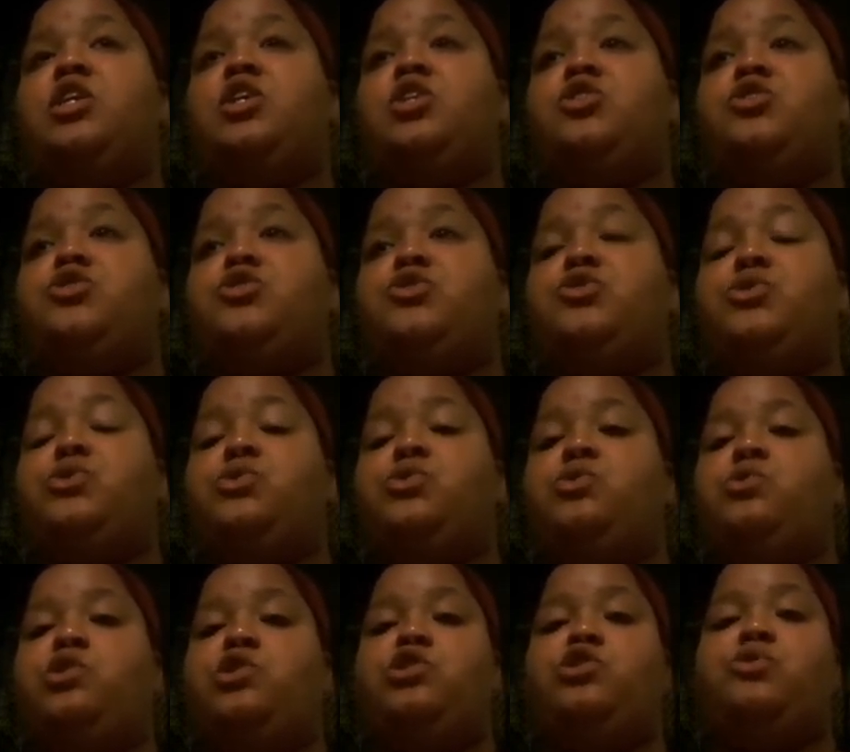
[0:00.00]

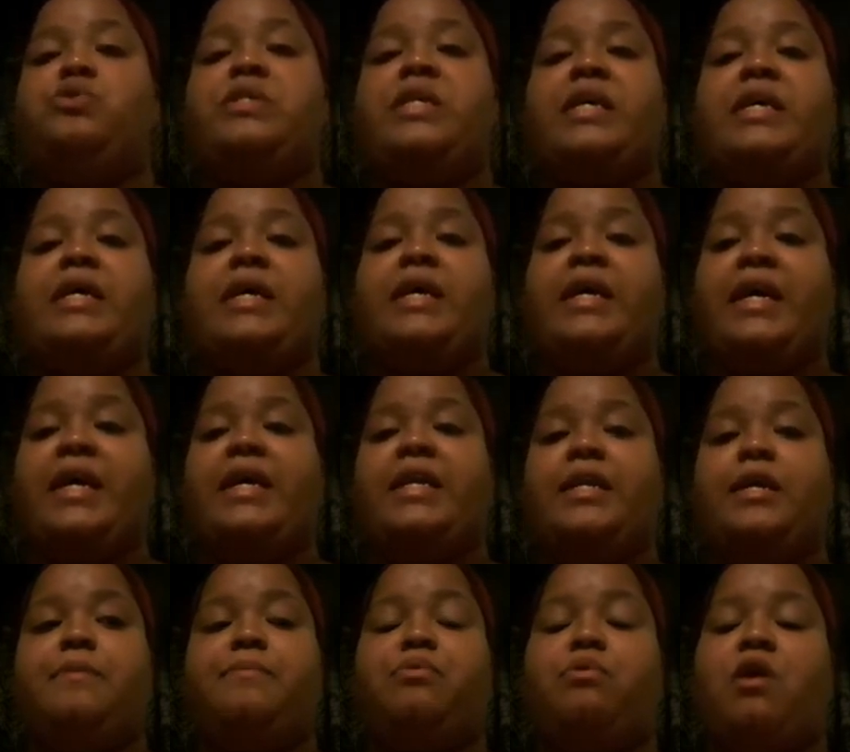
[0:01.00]
to use
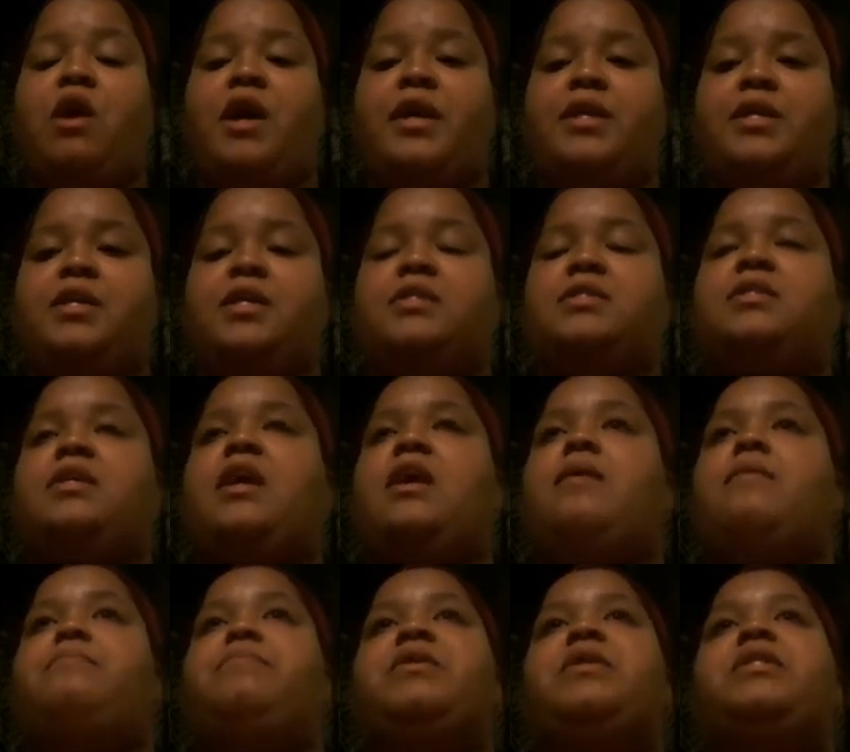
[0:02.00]
any products,
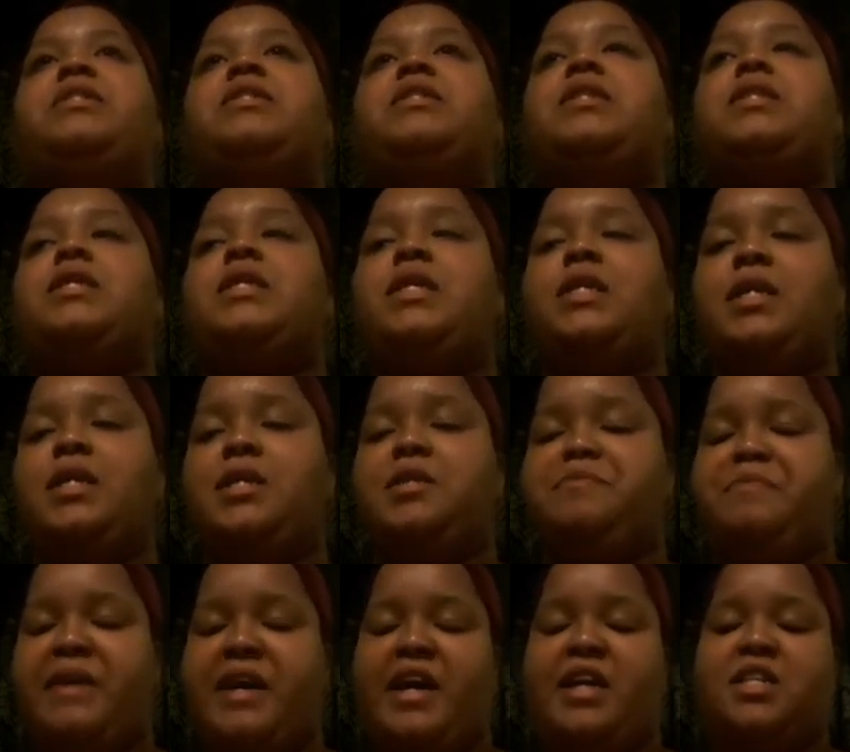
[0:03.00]
please
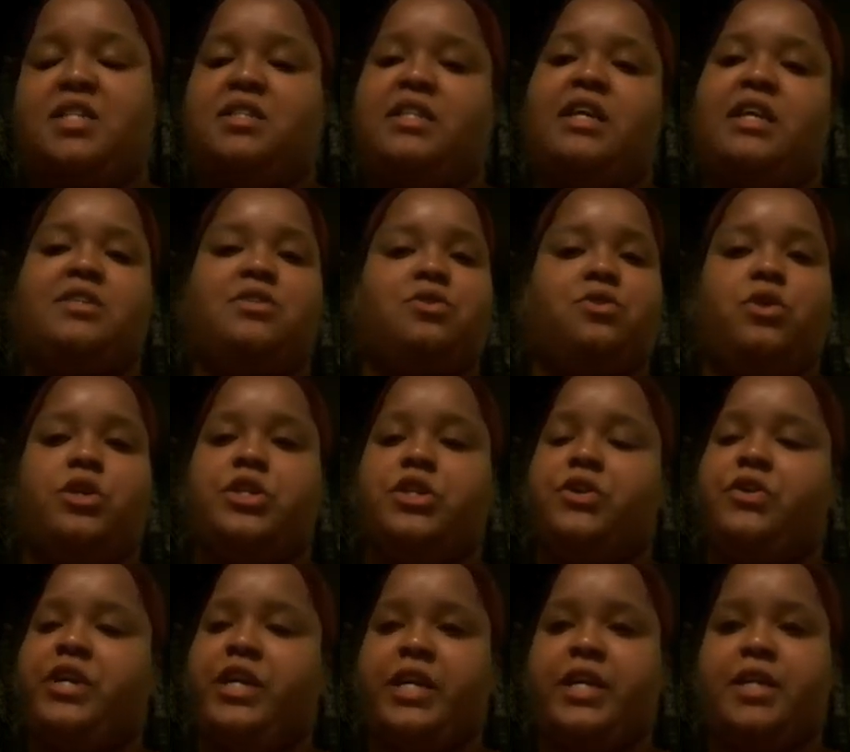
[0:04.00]
patch test it on your
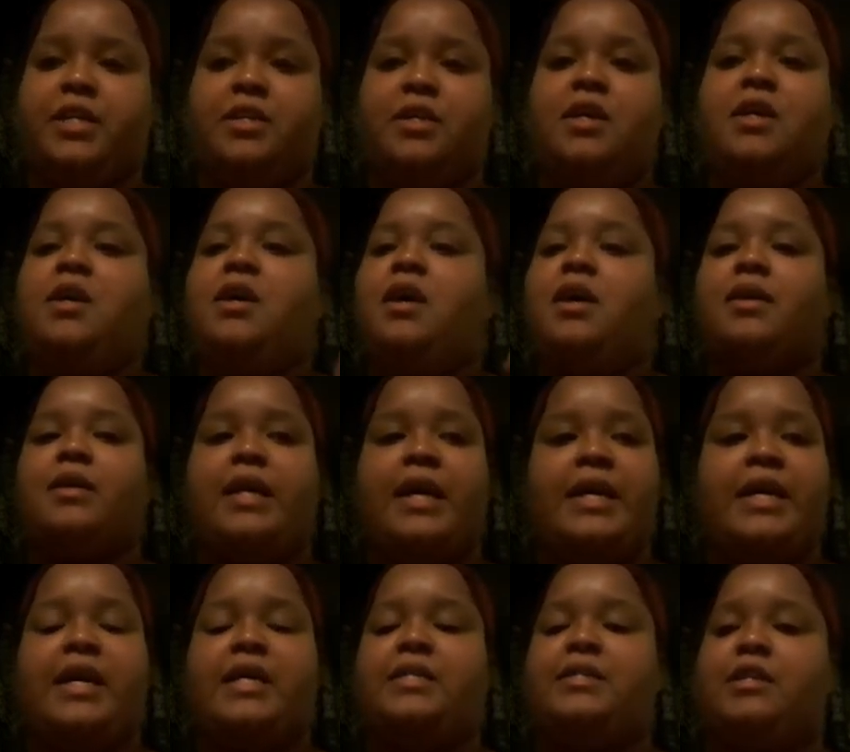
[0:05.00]
hand.
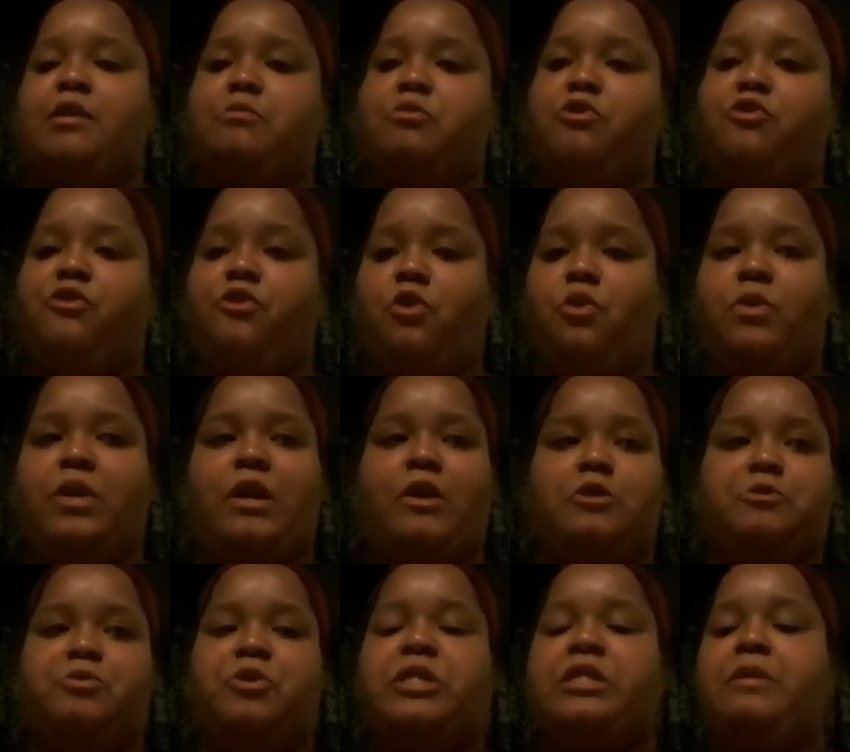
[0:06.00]
Like I said before when I
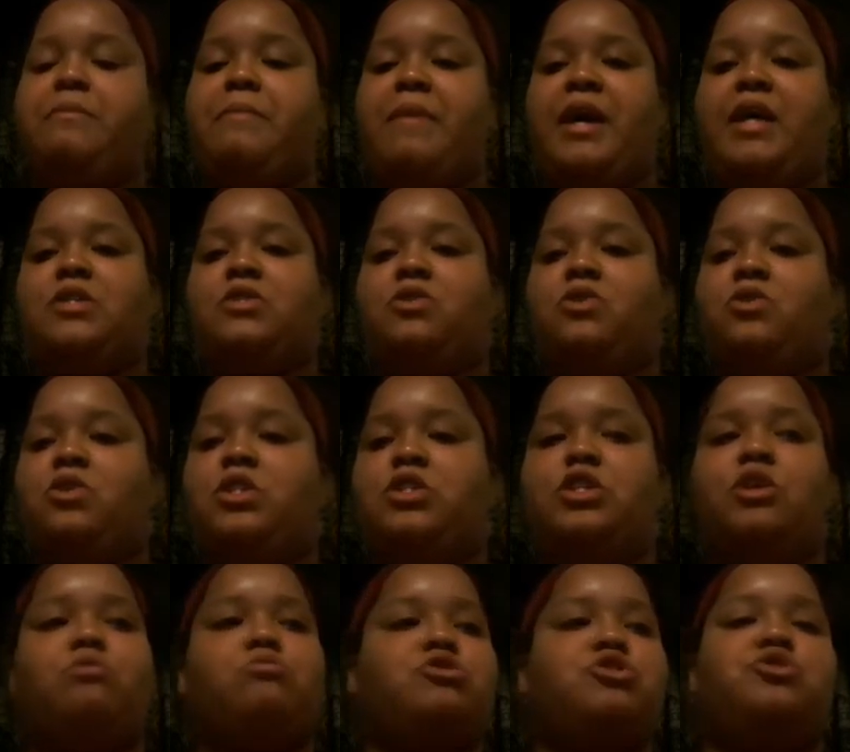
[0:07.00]
was putting the mask on,
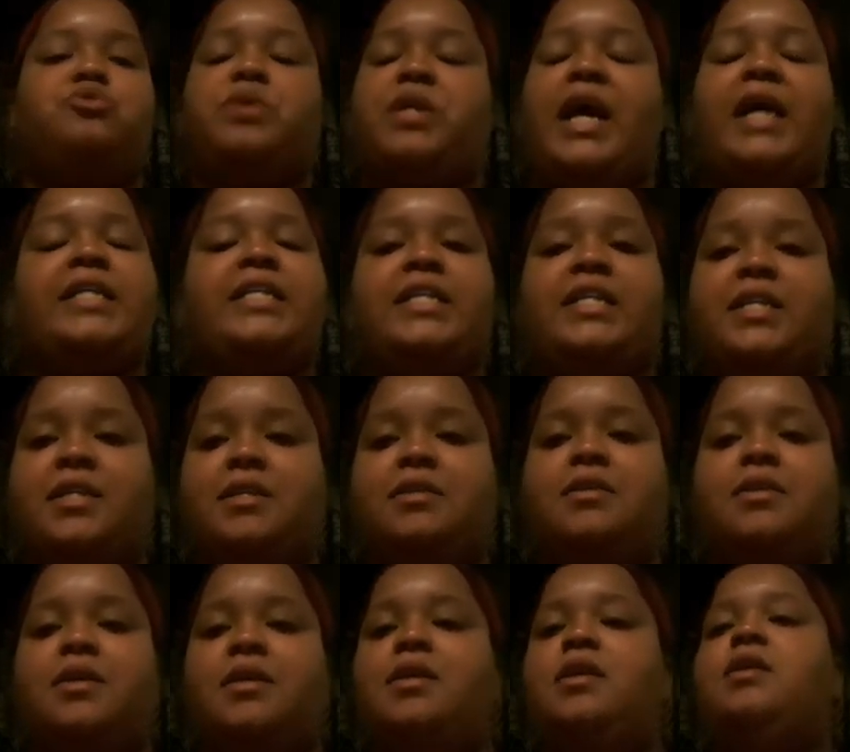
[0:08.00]
don't do what I did.
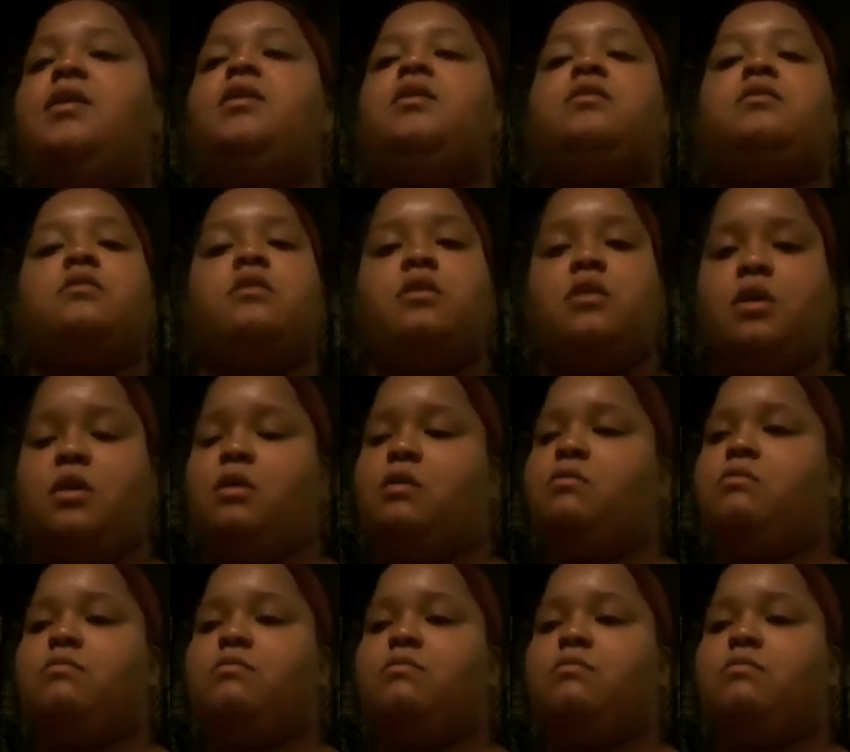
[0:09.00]
You know,